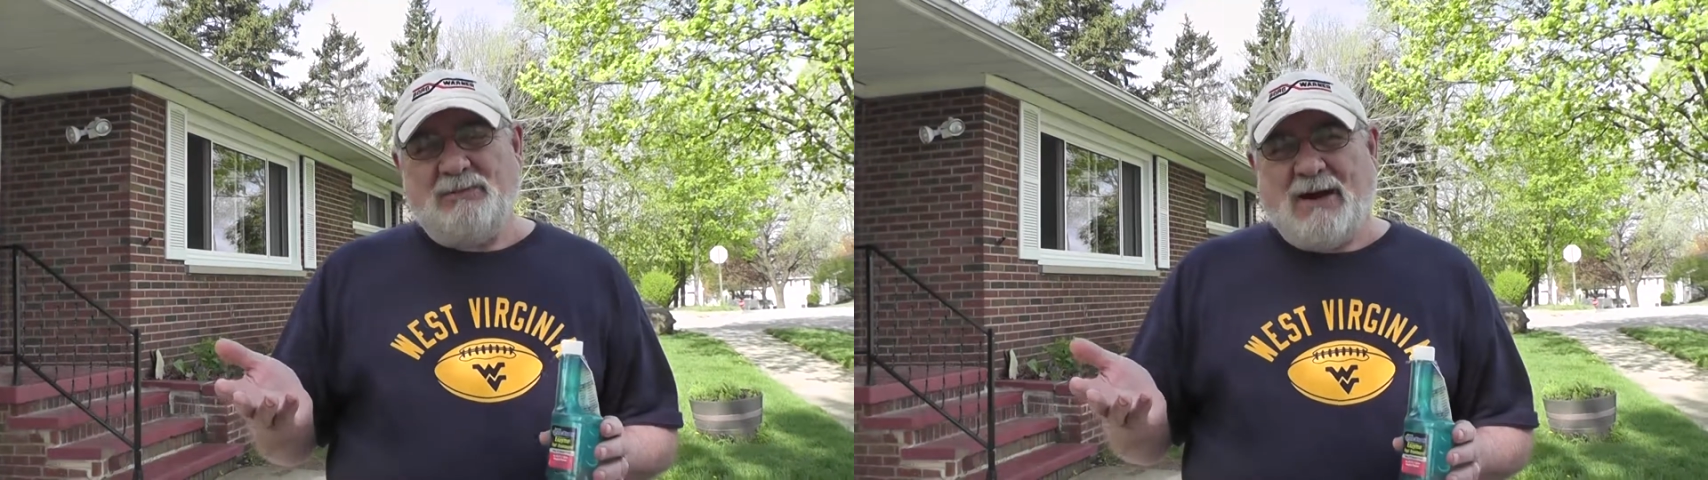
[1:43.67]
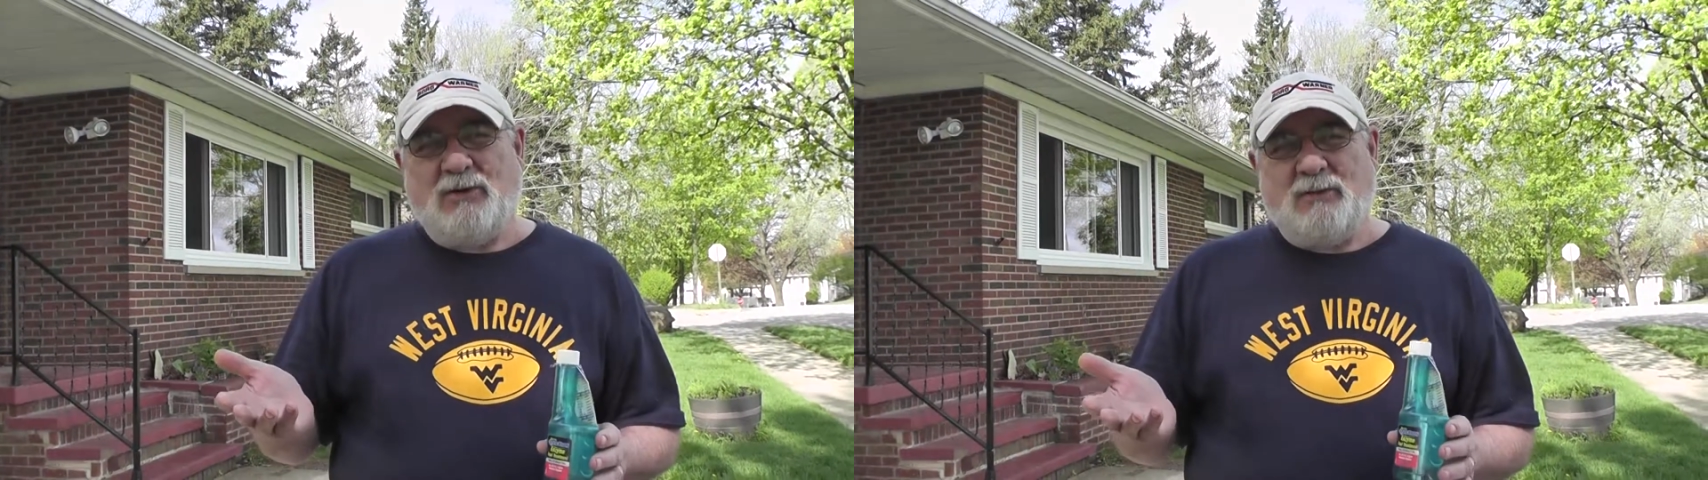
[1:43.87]

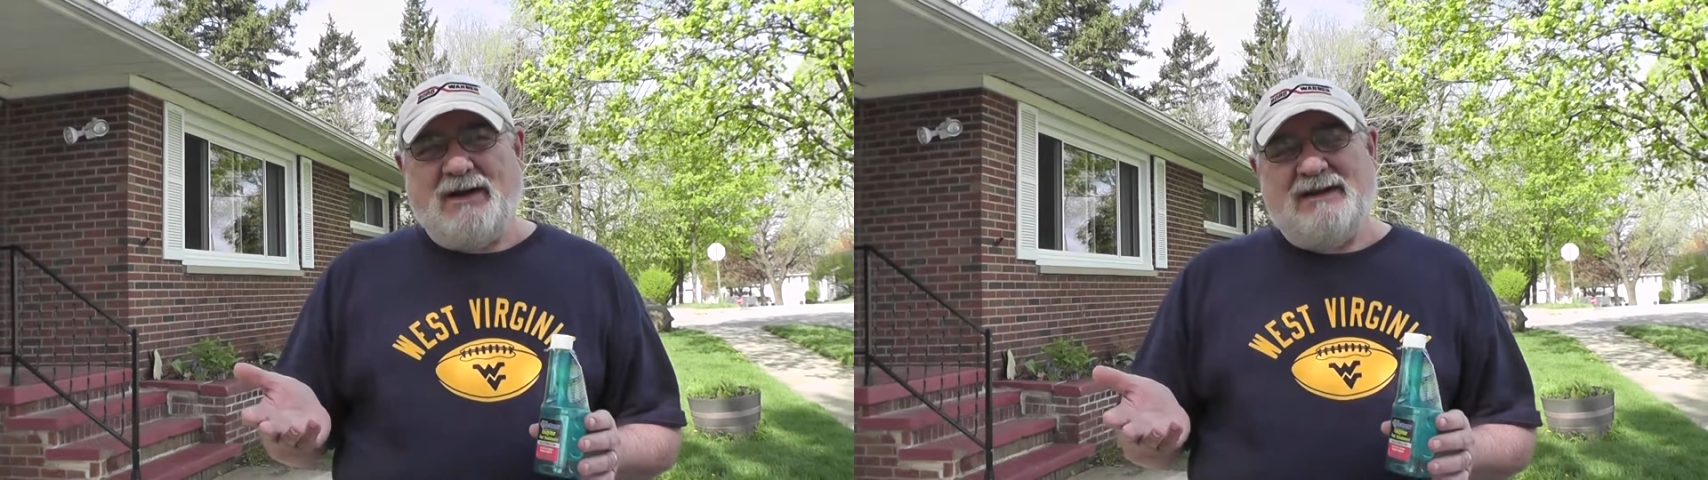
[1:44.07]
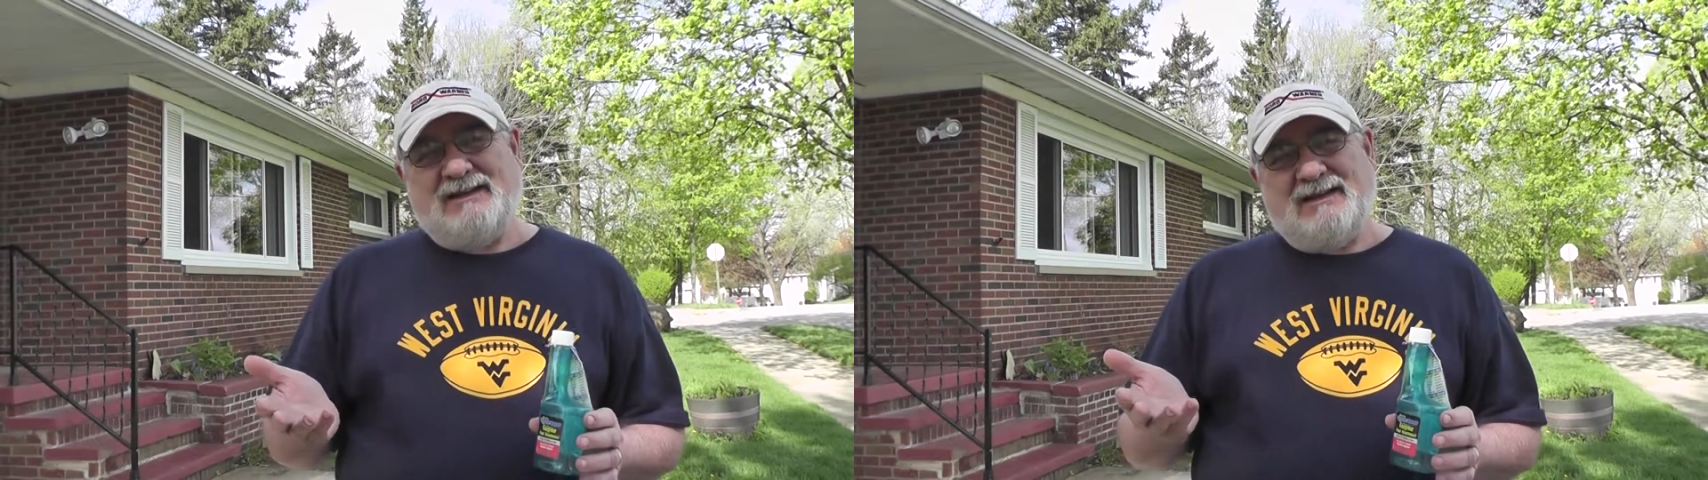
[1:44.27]
about
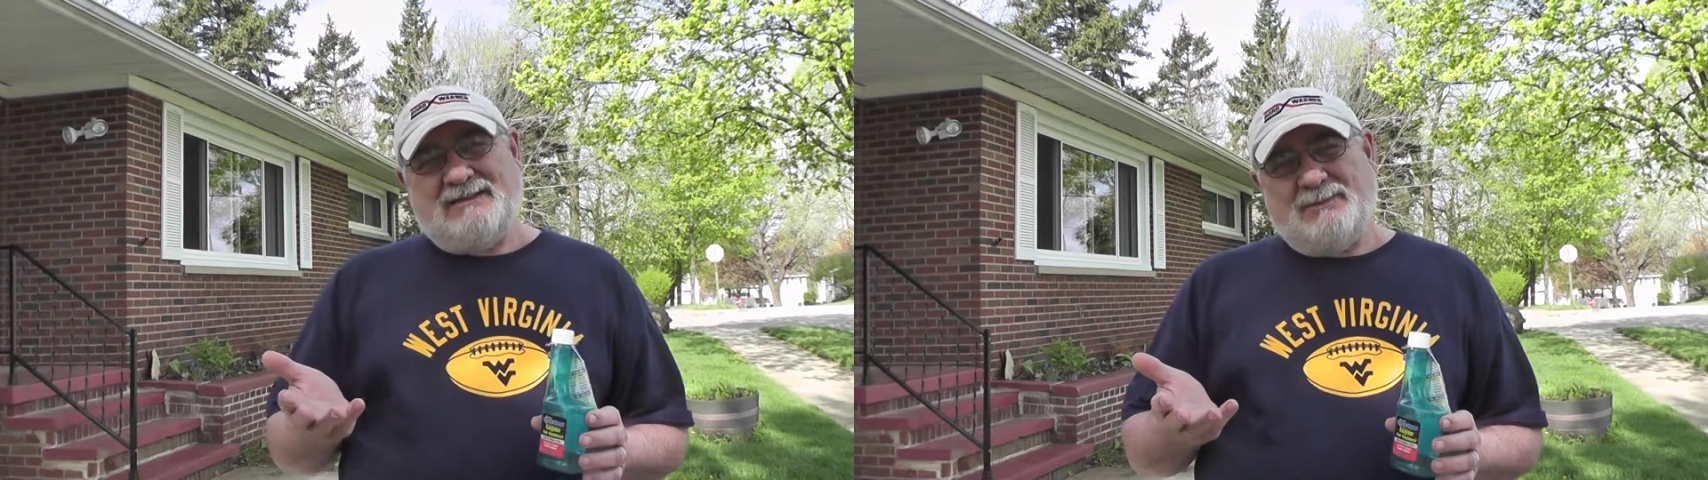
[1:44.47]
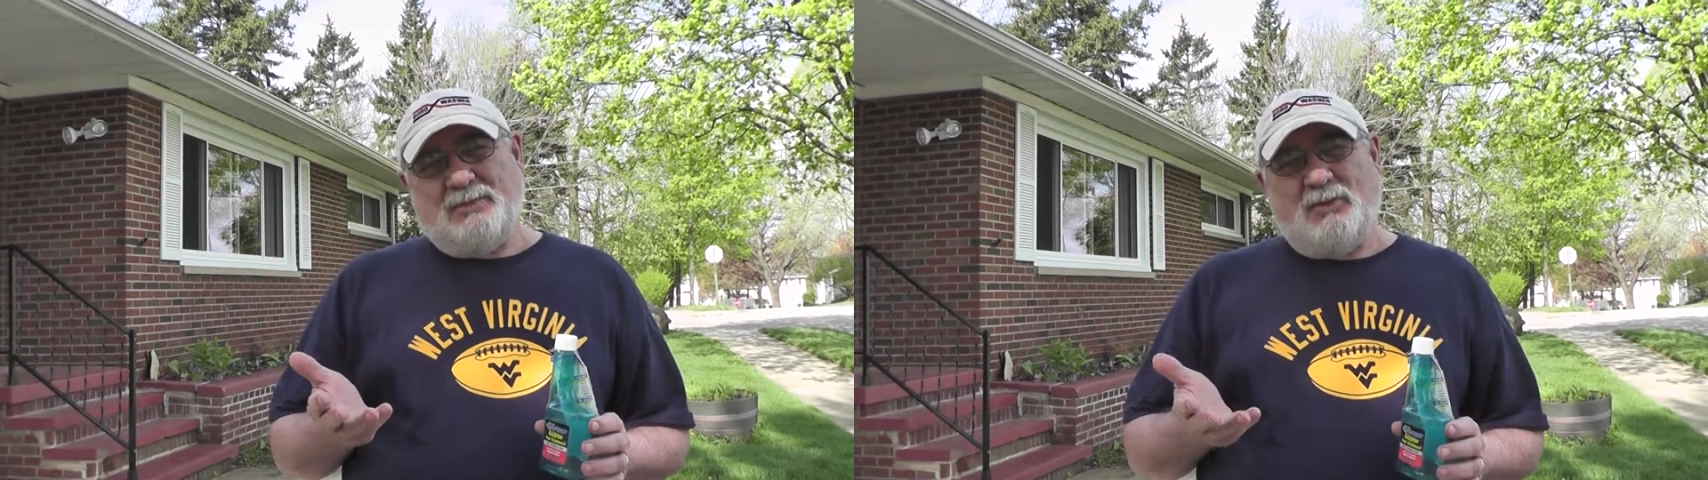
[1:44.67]
ready to
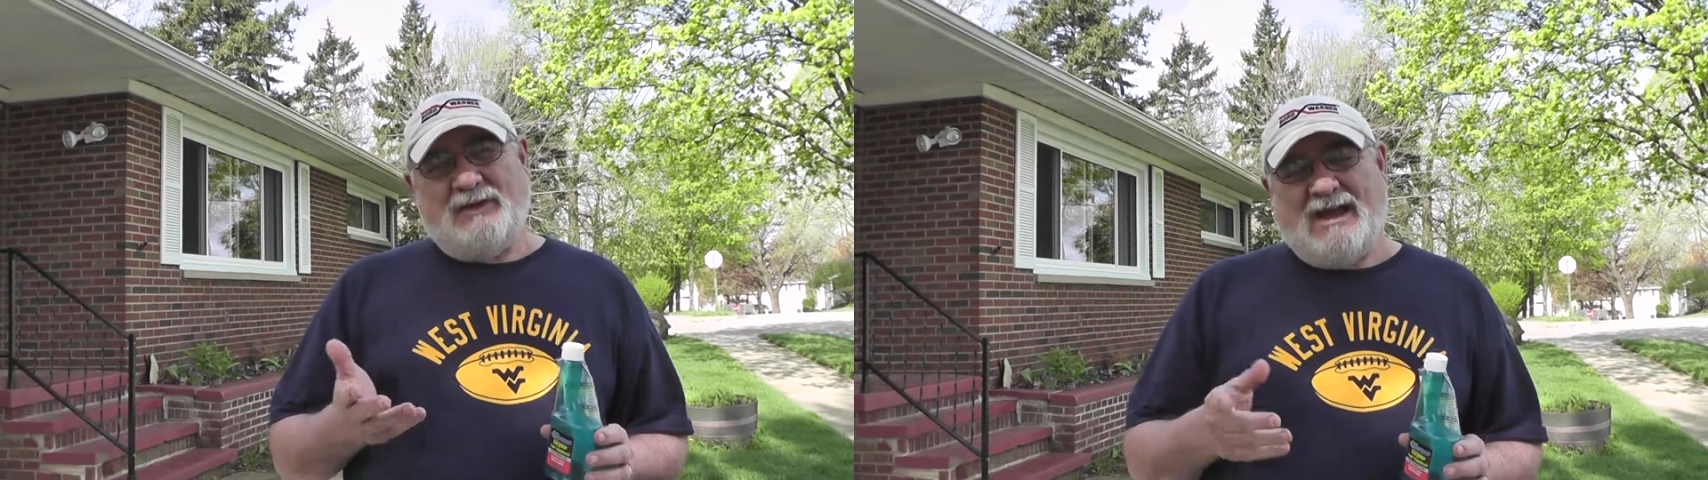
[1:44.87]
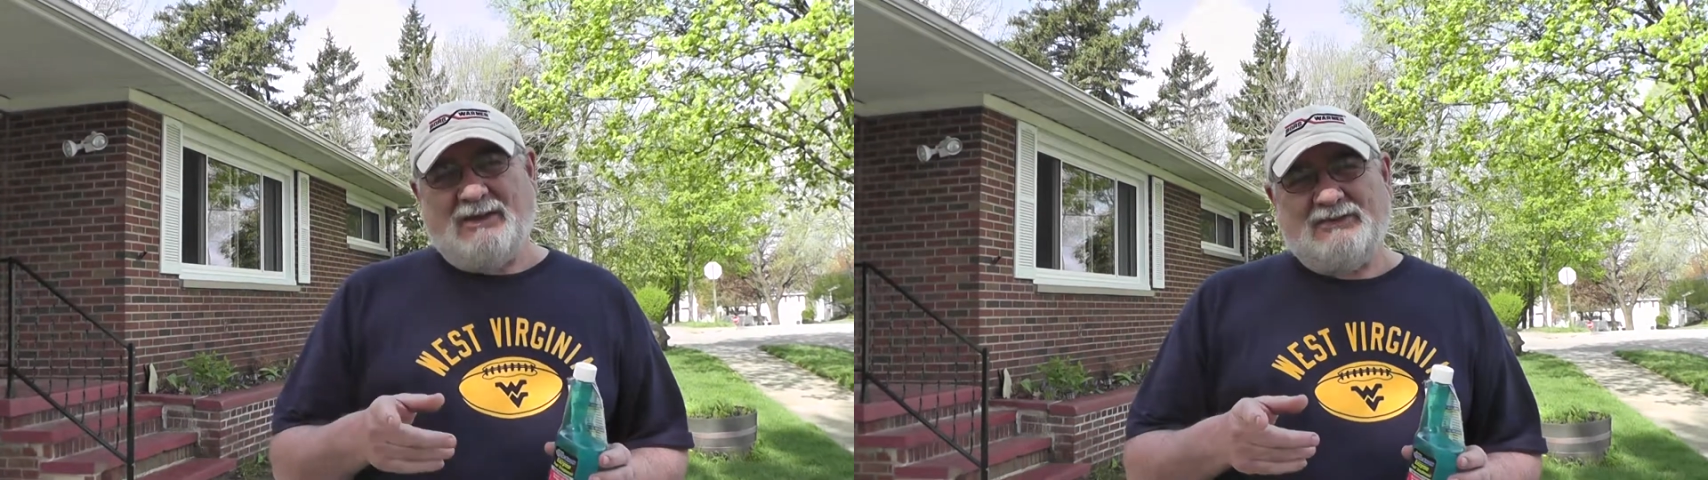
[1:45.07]
pull
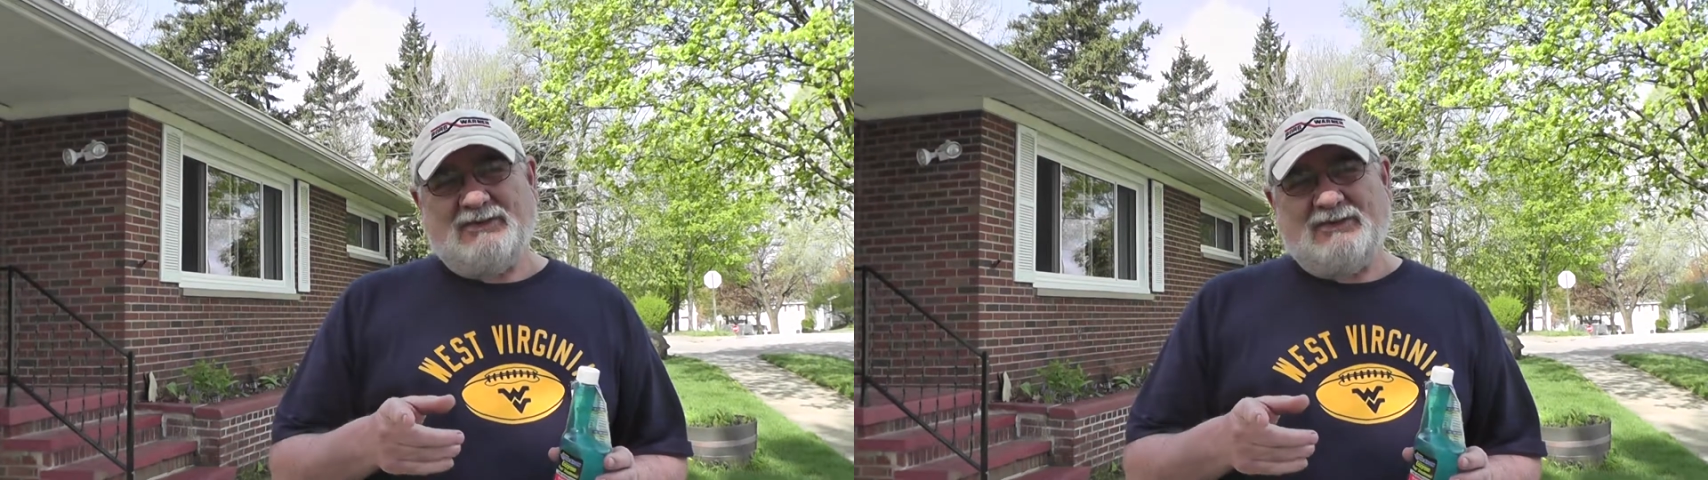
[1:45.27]
it out.